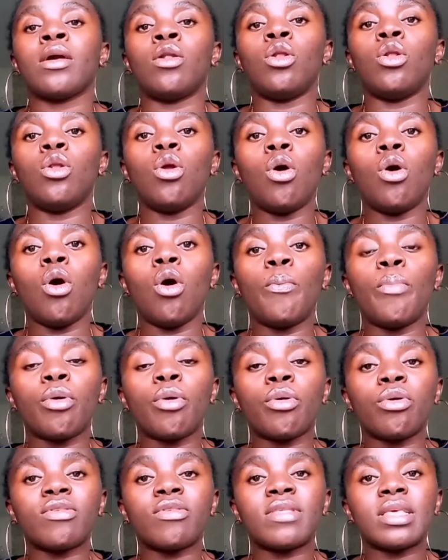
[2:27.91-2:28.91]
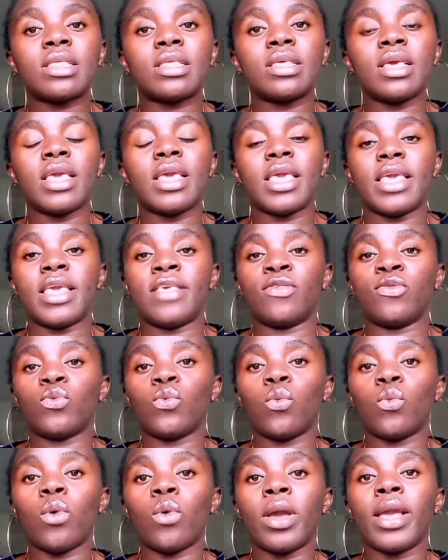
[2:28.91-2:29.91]
Low porosity is
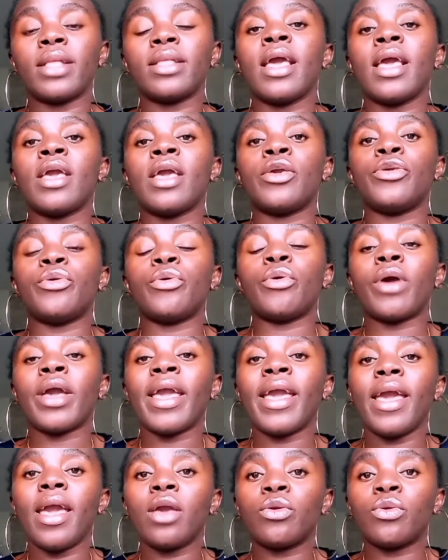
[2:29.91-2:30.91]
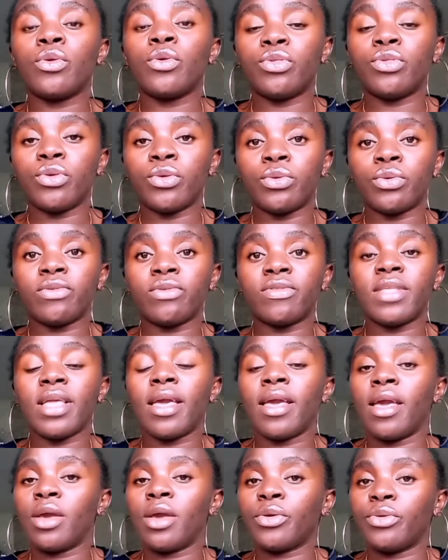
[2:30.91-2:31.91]
when your hair cuticles, the
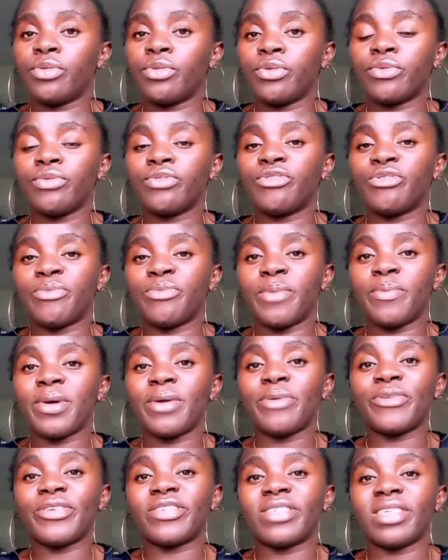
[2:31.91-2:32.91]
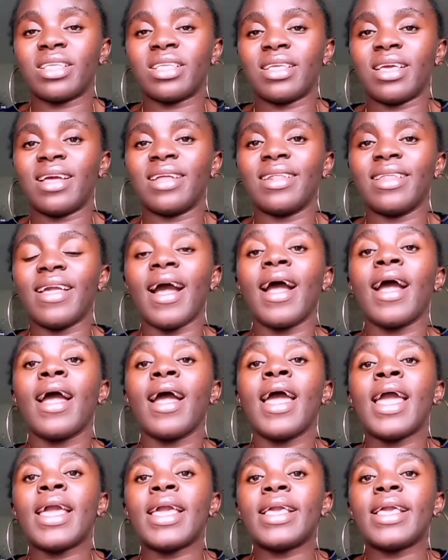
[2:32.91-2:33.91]
hair cuticles, remember we said earlier,
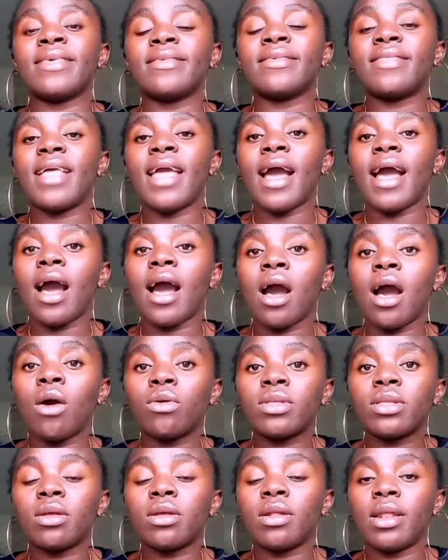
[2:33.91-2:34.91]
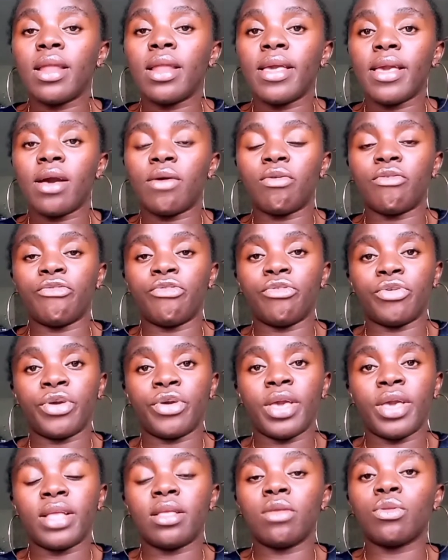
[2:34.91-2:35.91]
is the outer layer of your
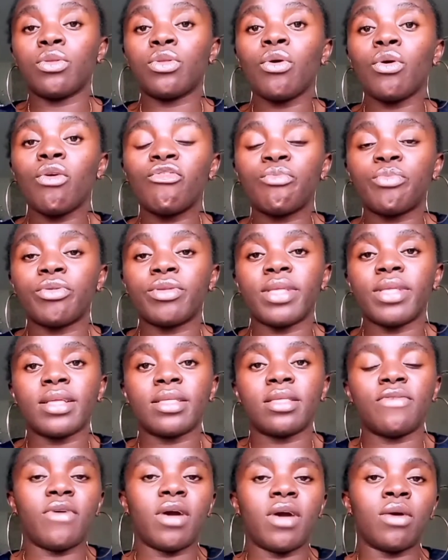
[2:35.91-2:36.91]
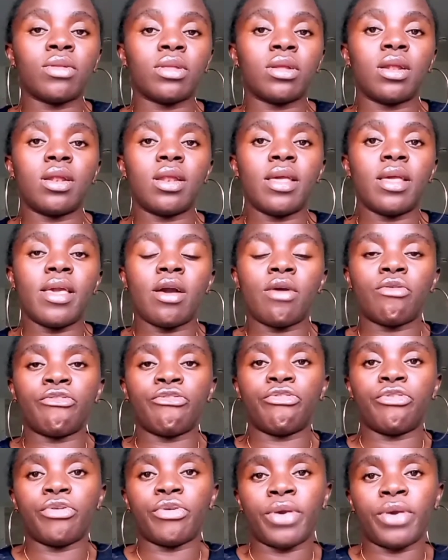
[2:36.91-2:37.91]
hair, the tough protective outer layer
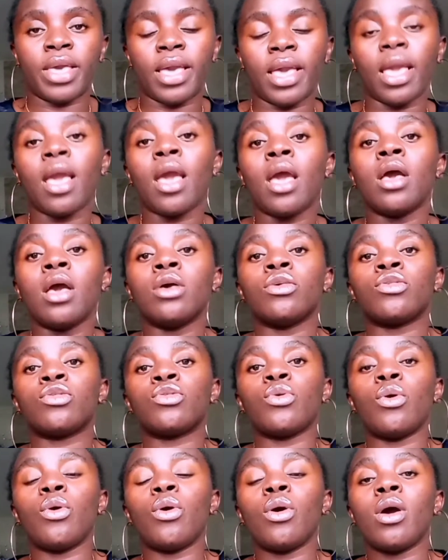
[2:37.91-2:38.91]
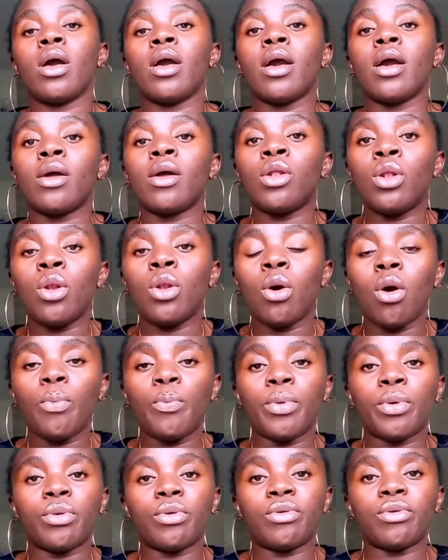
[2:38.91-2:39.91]
of your hair. So, low
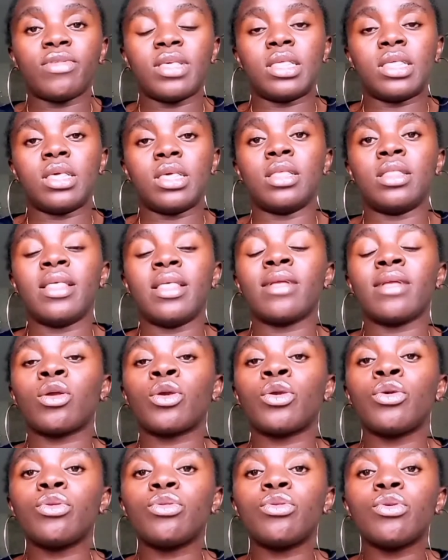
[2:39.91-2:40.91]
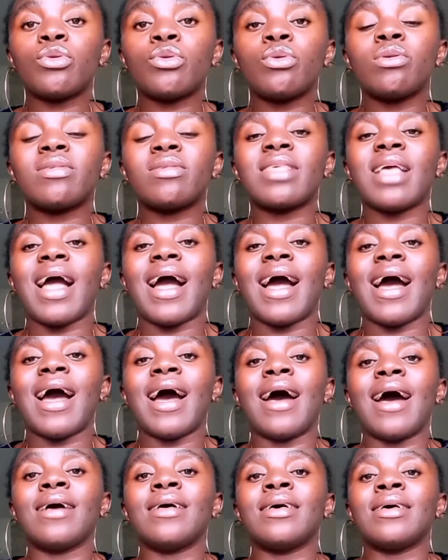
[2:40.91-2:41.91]
porosity, the cuticles
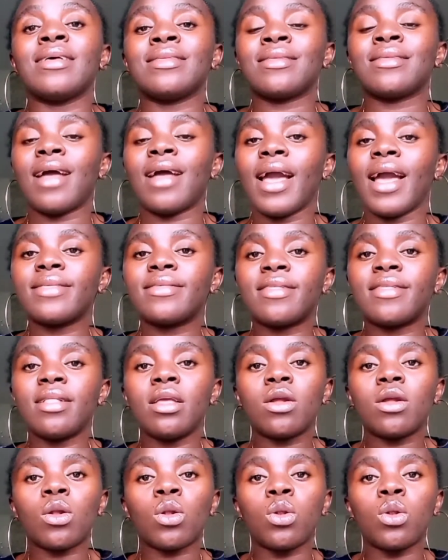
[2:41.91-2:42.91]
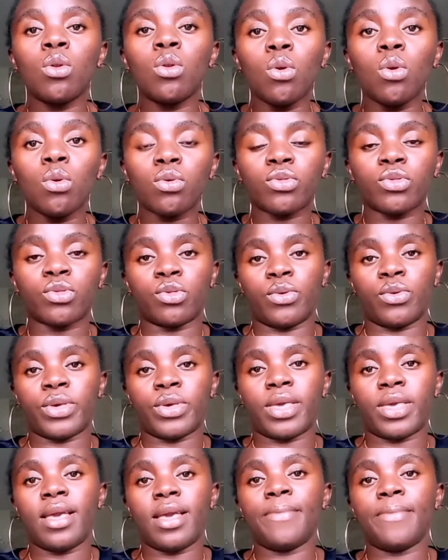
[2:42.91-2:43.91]
are tightly closed,
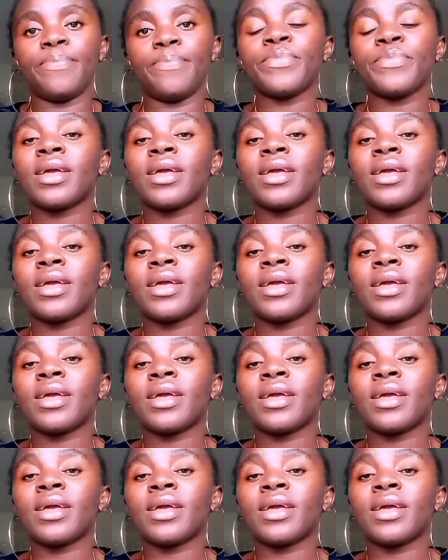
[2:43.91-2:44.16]
okay?